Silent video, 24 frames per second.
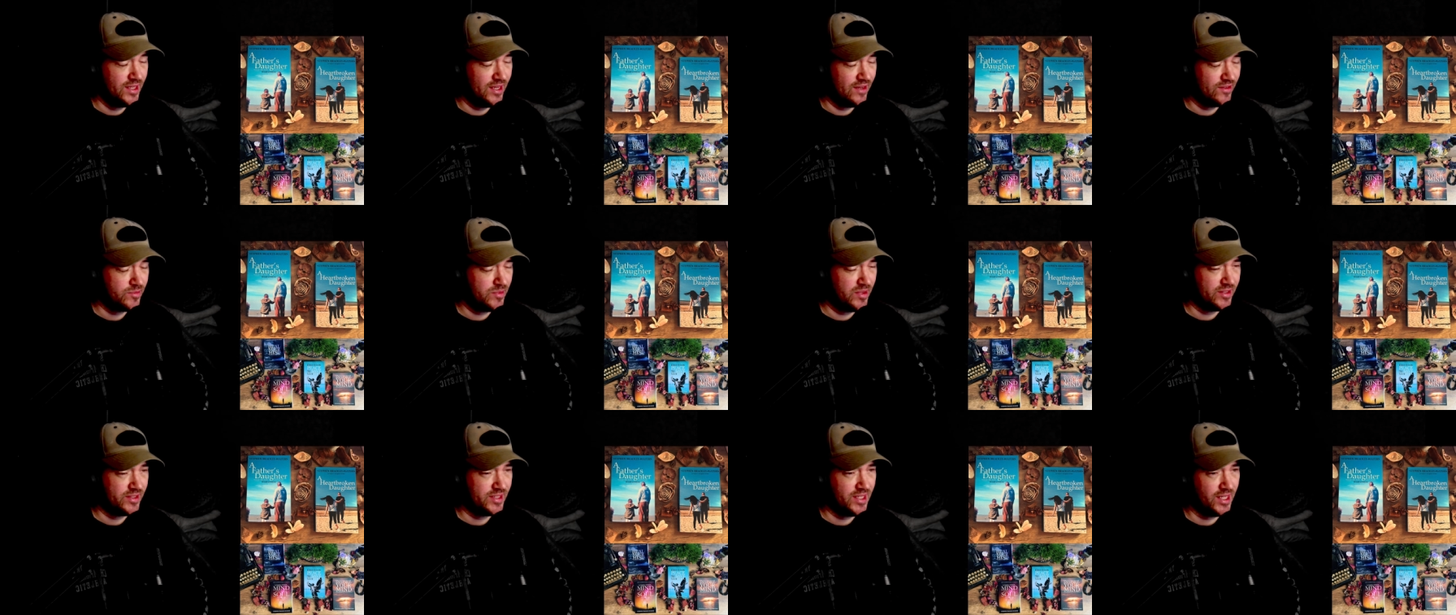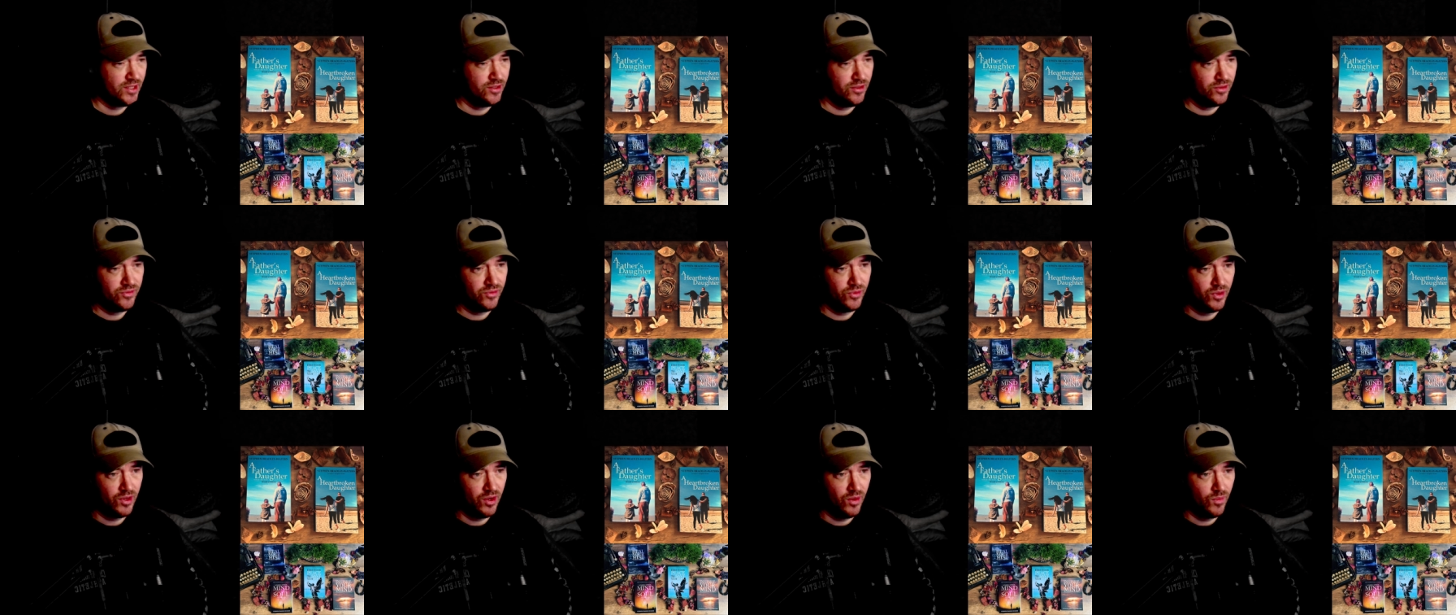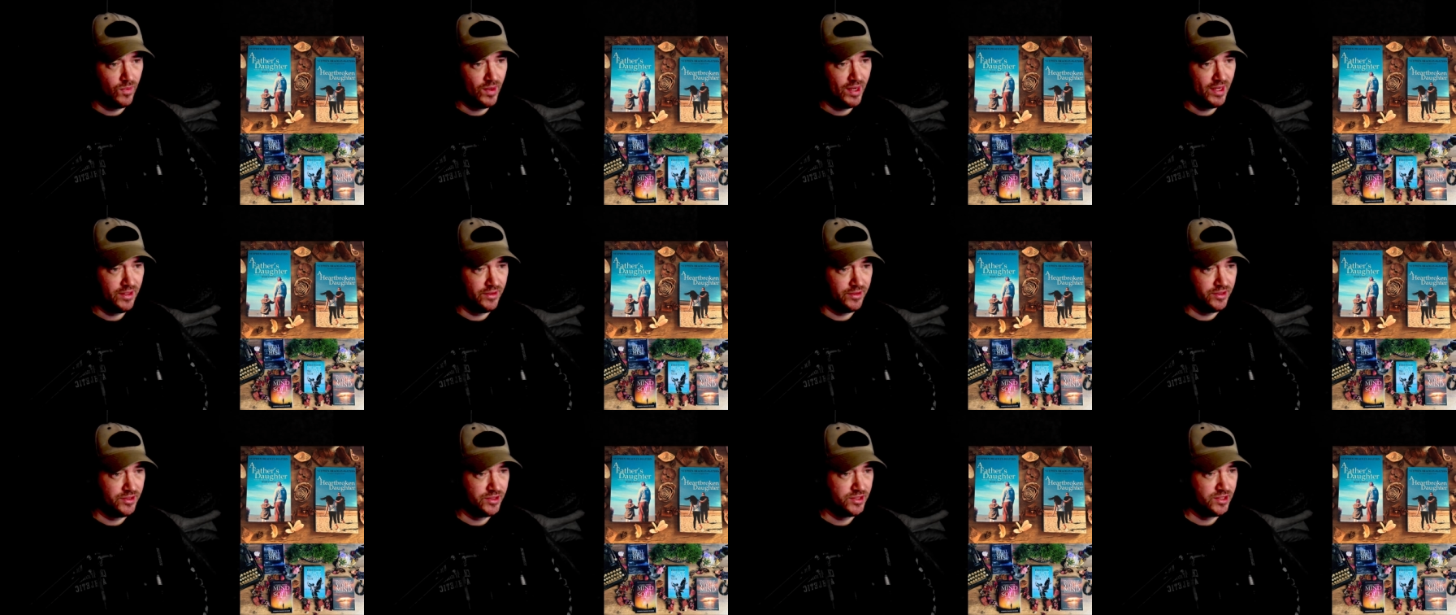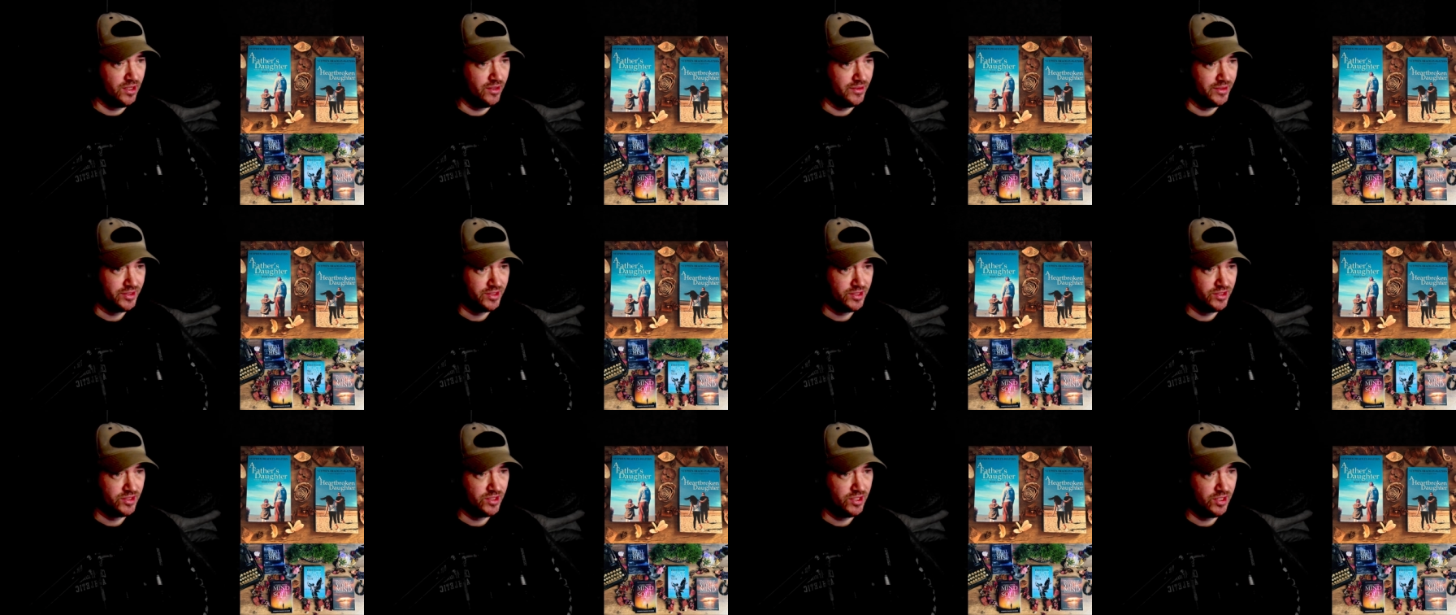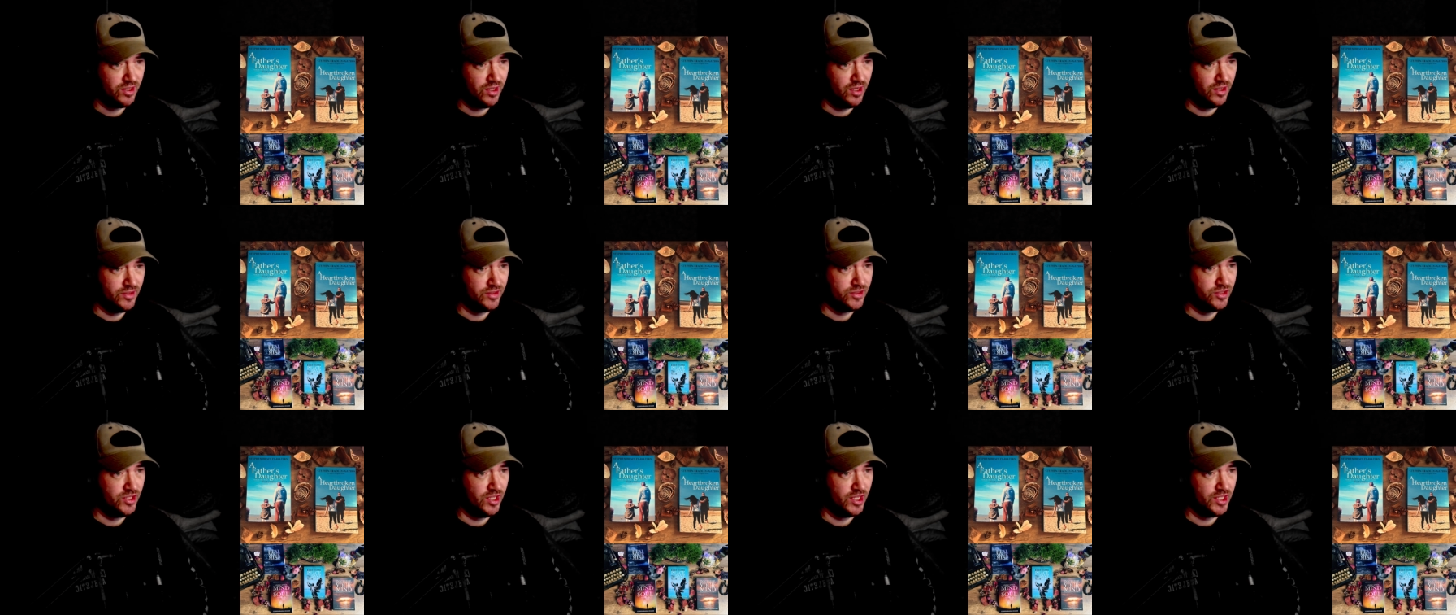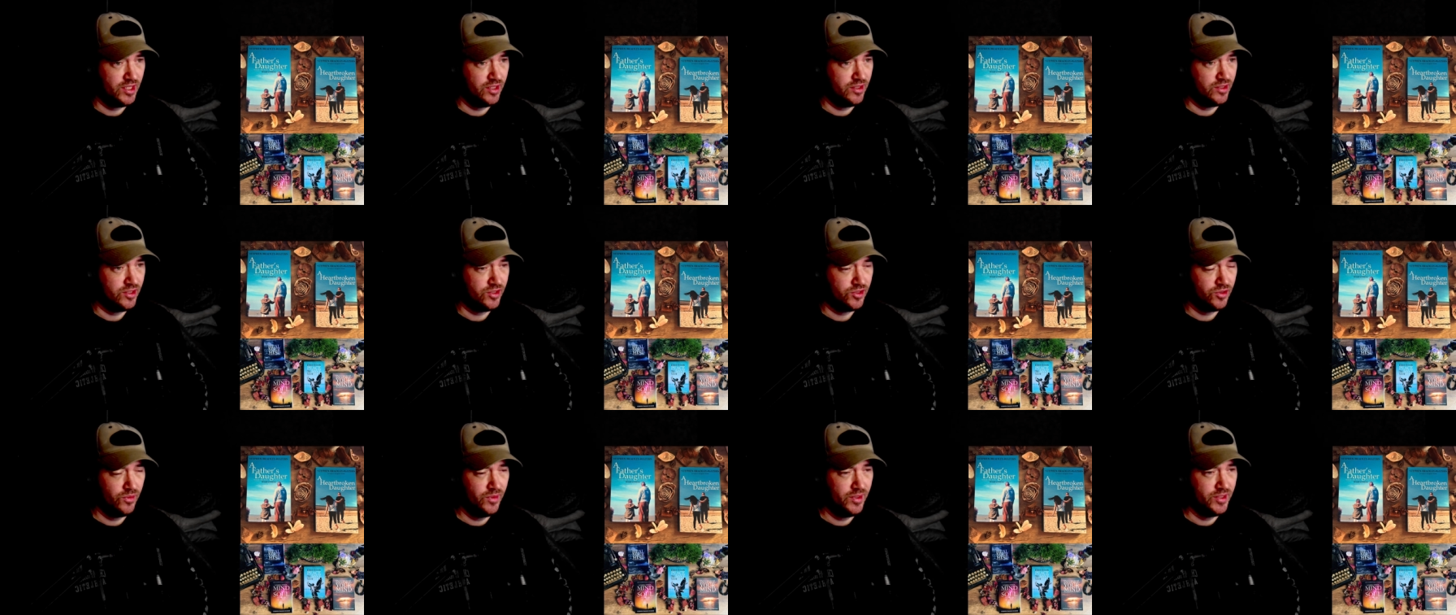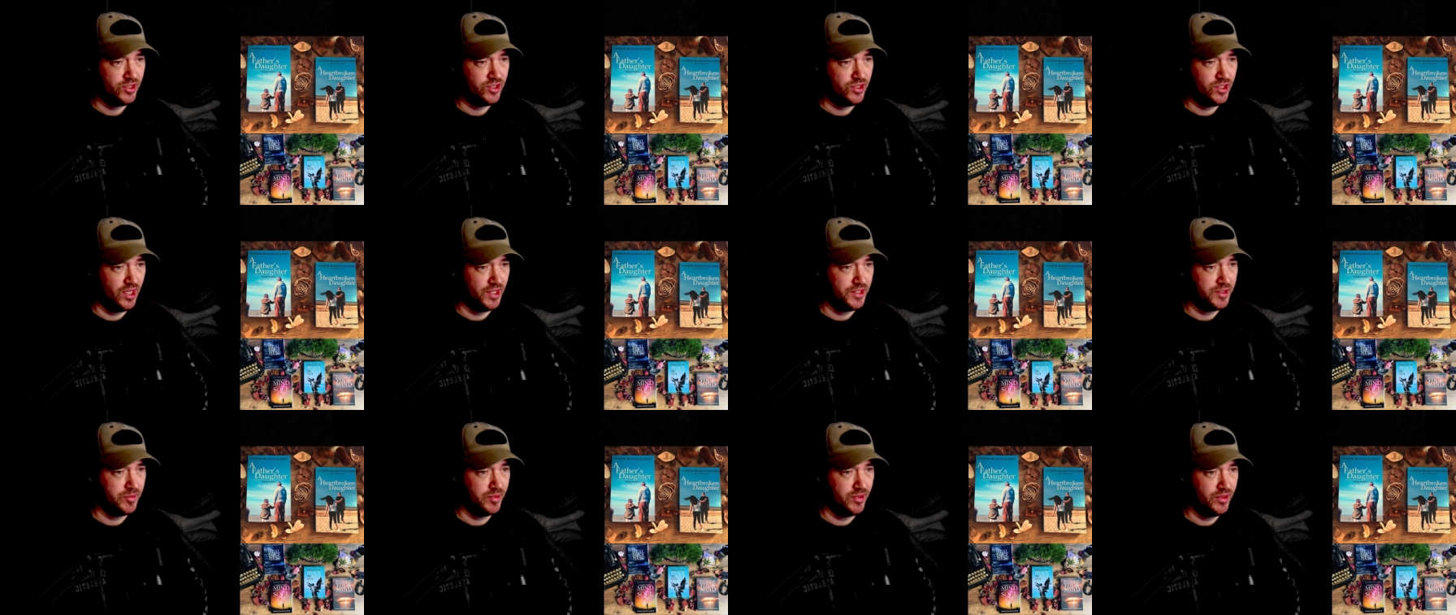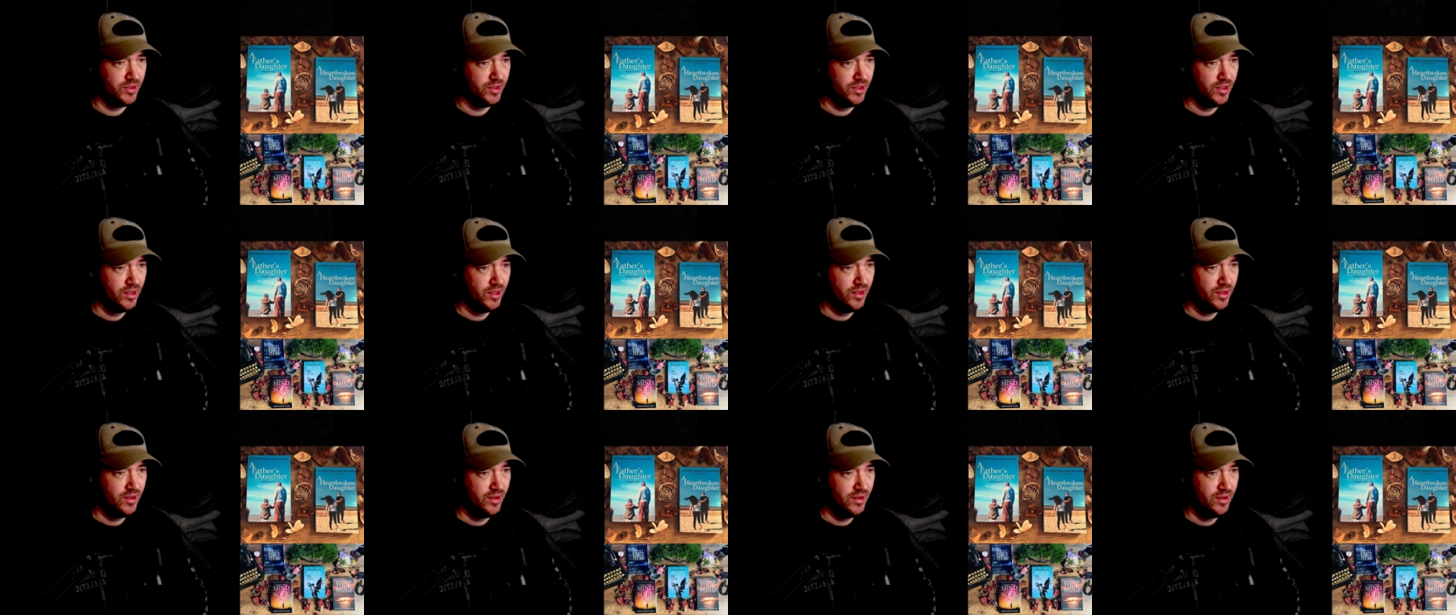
You have to be able to take an awful lot of weight on your shoulders because there's, ju there's always judgment.